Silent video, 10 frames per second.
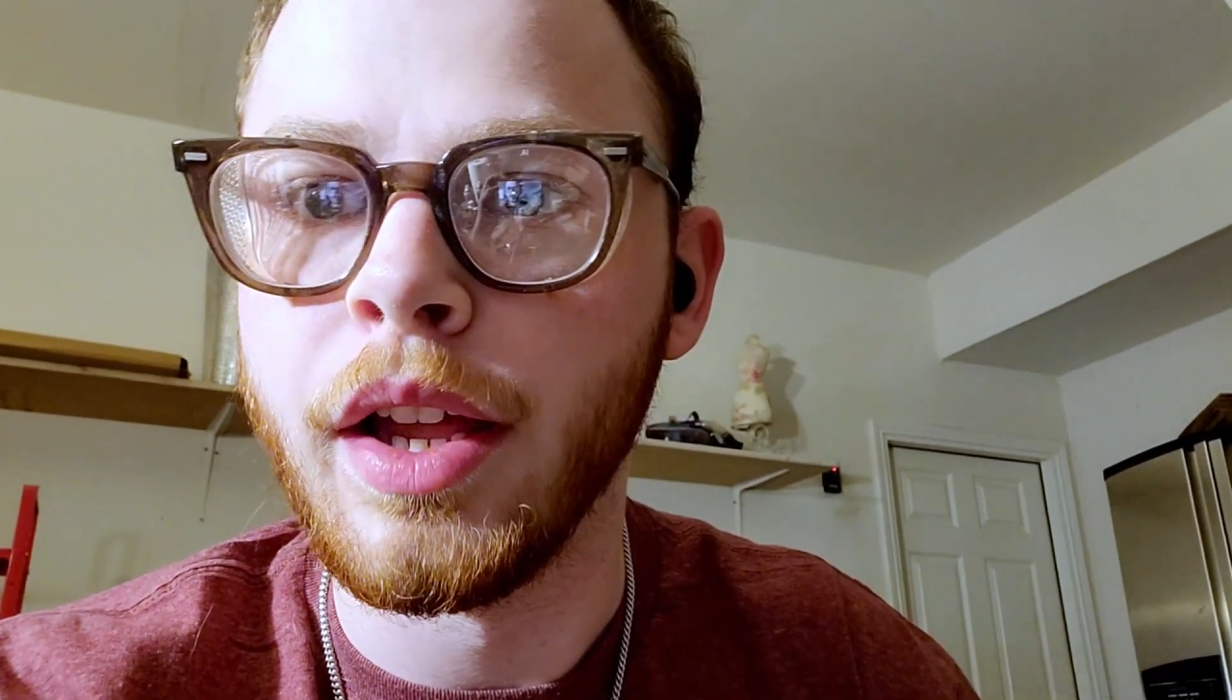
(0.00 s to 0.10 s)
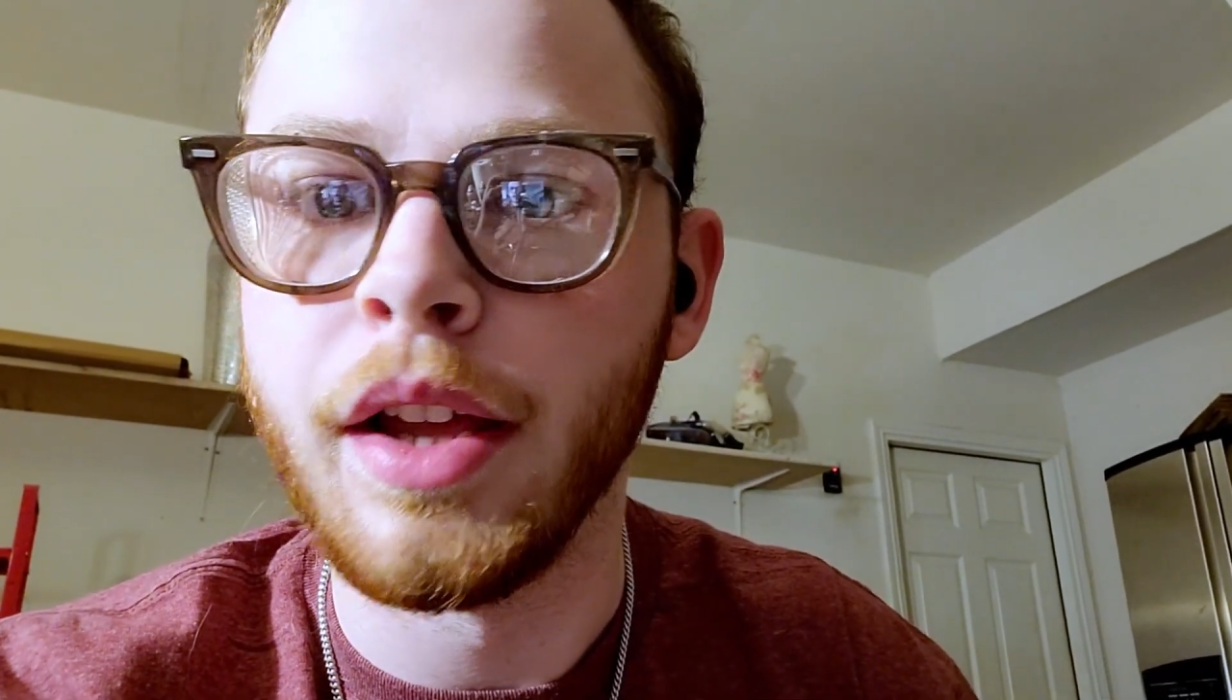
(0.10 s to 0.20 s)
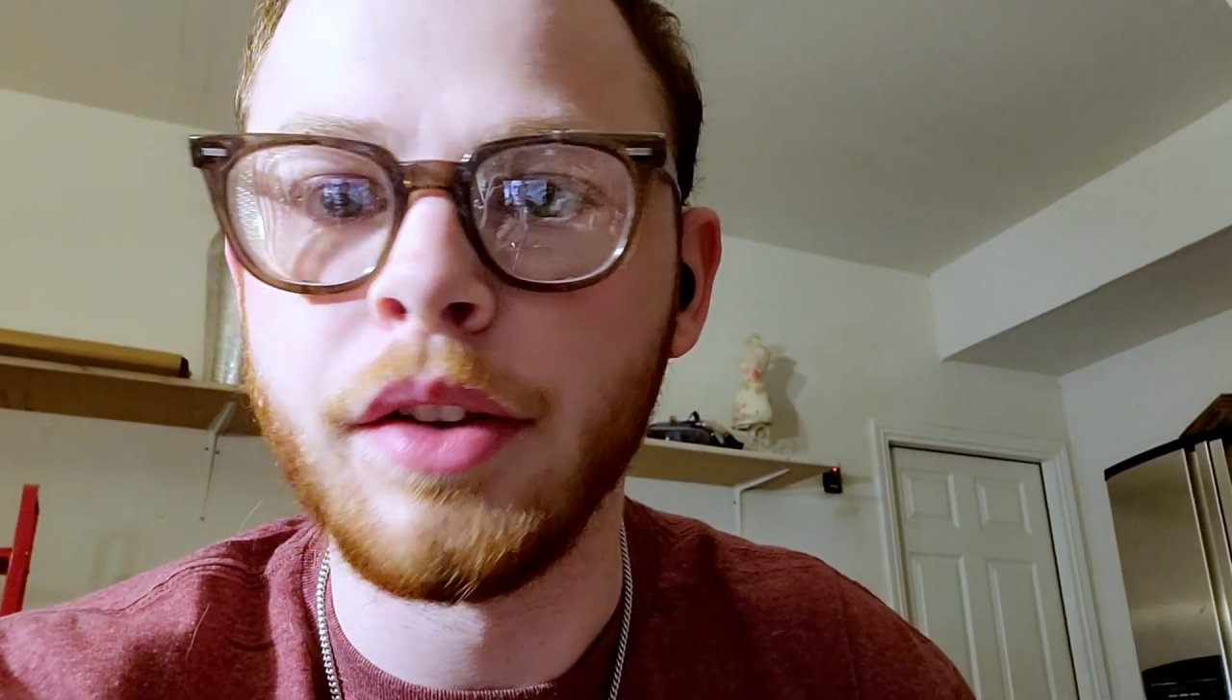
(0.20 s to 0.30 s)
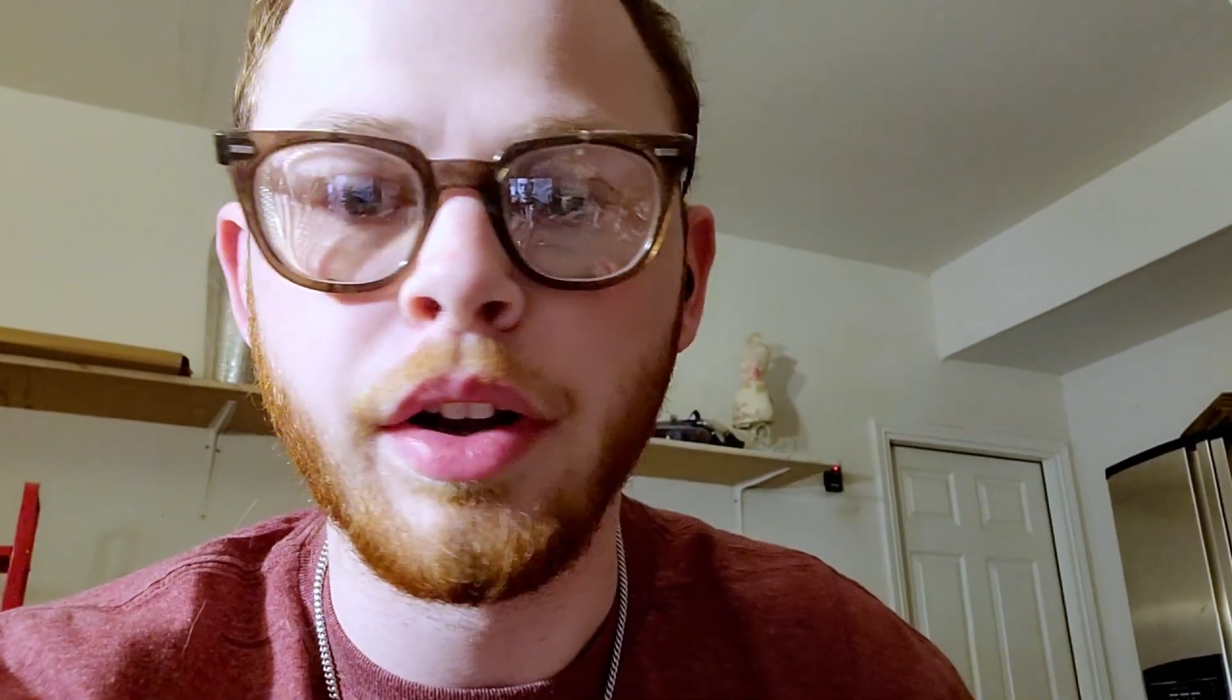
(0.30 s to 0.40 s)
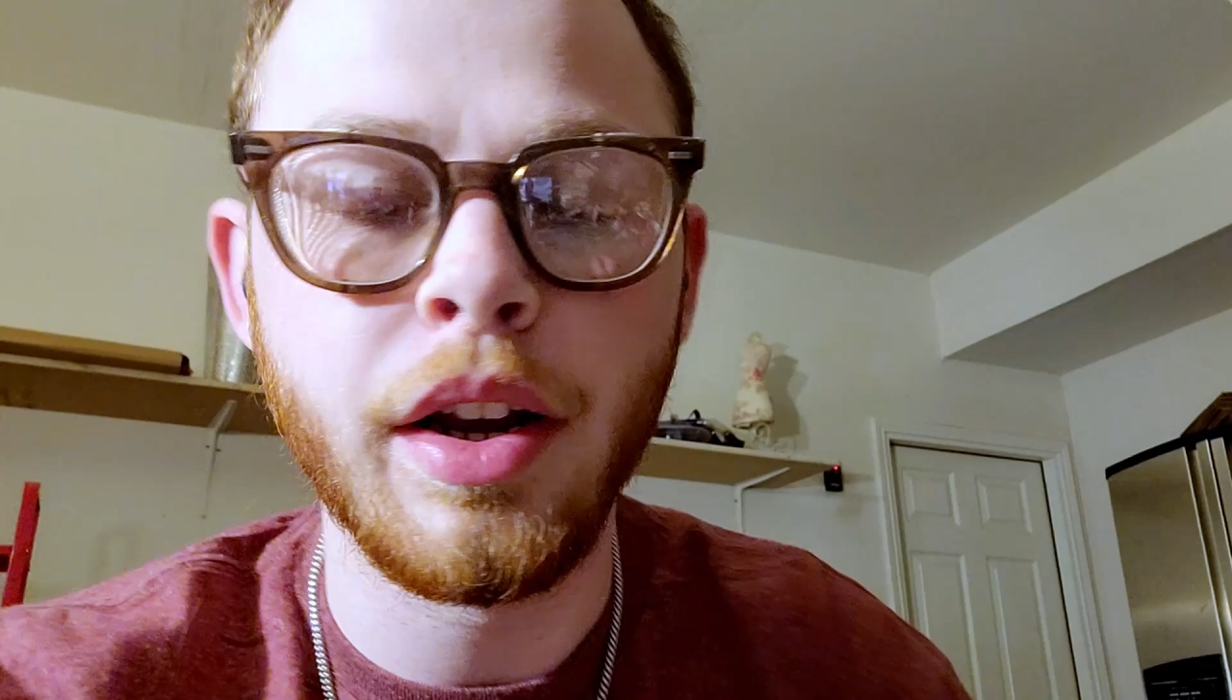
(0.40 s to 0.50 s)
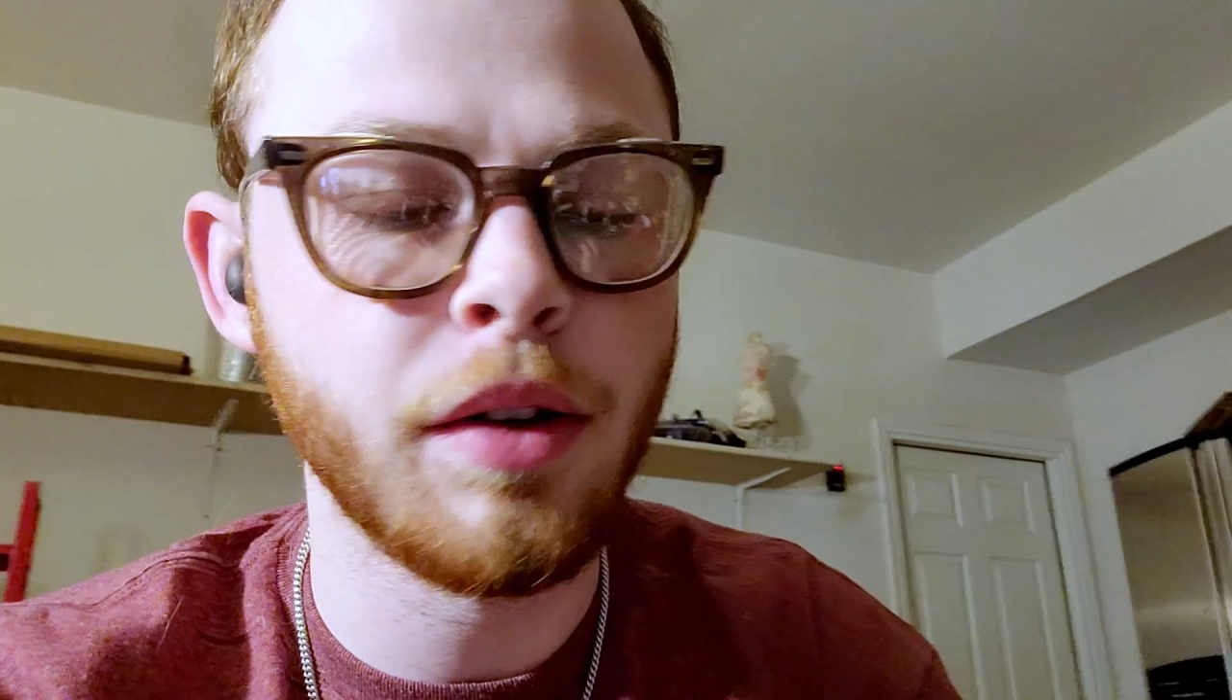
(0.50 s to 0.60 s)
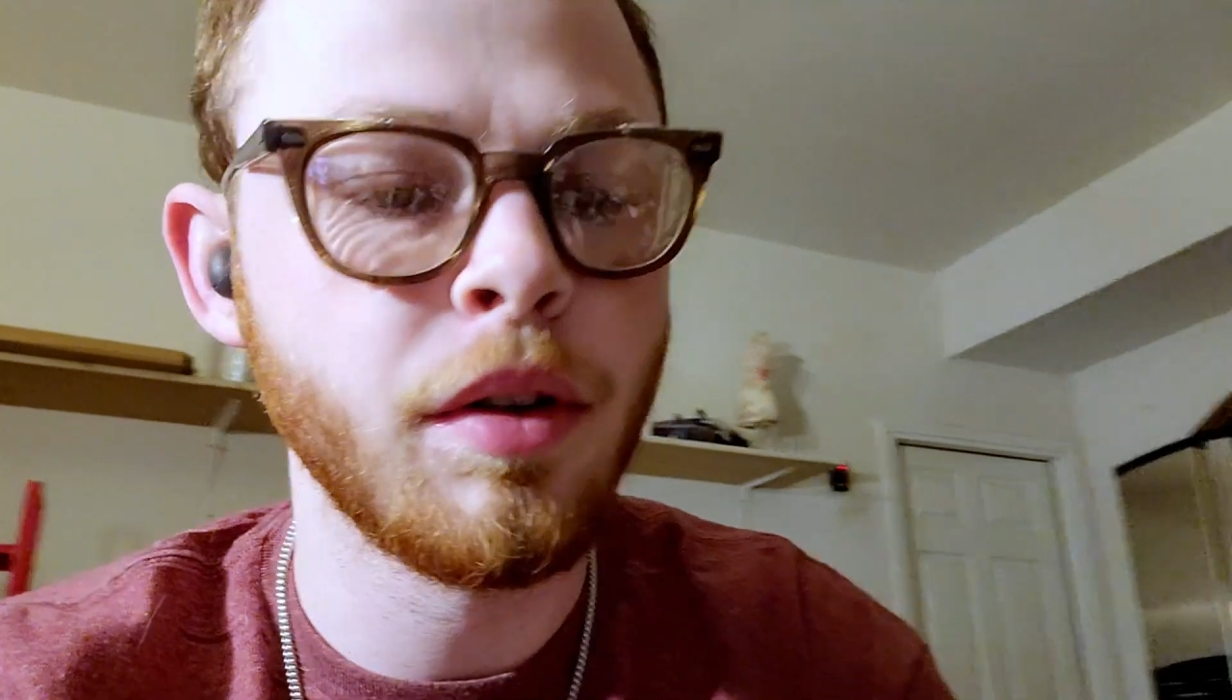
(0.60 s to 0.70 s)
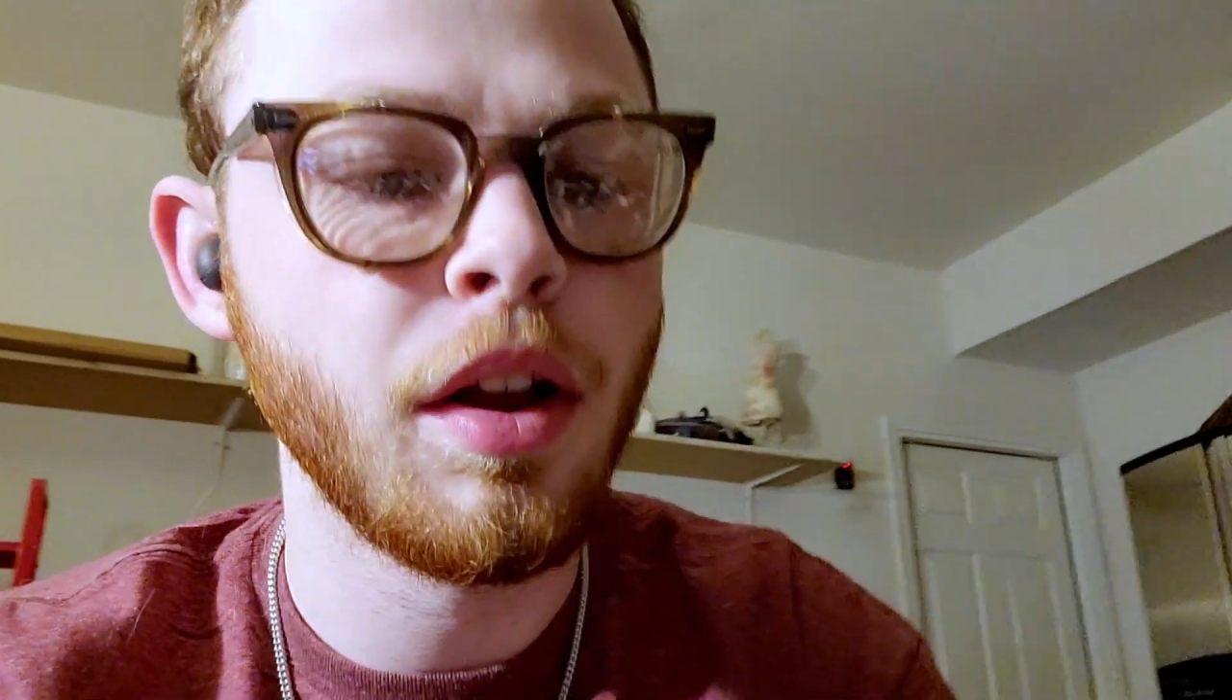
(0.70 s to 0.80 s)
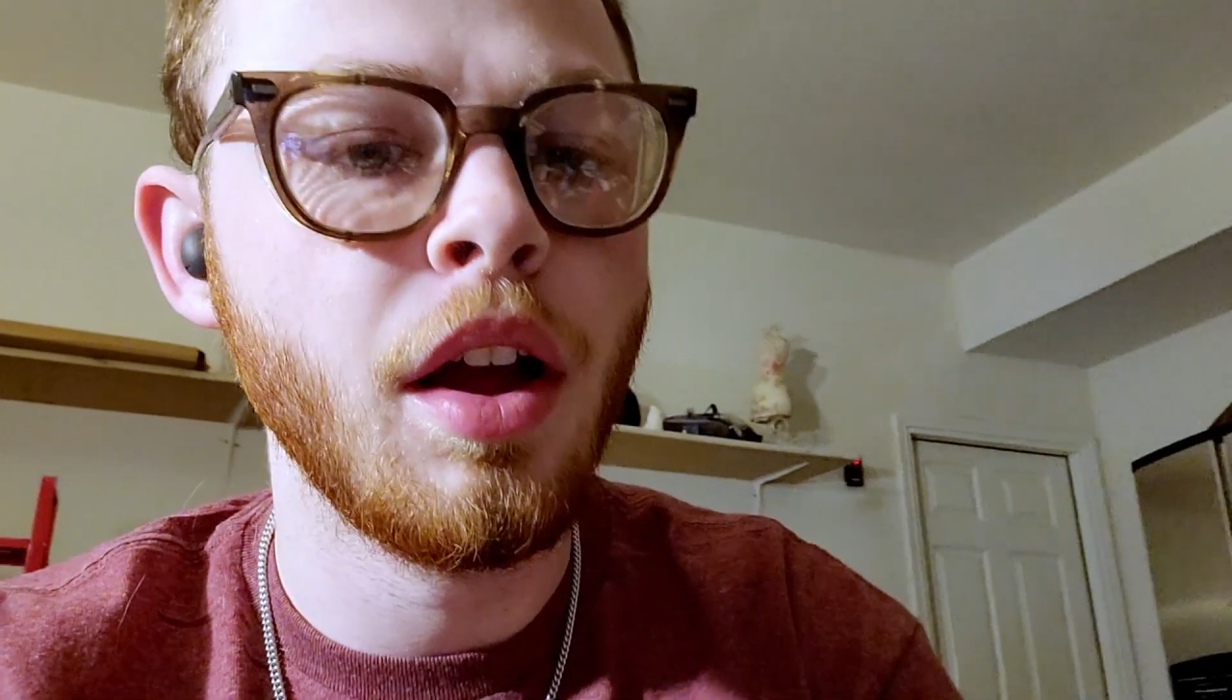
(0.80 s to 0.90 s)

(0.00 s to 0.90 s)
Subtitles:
hand right now.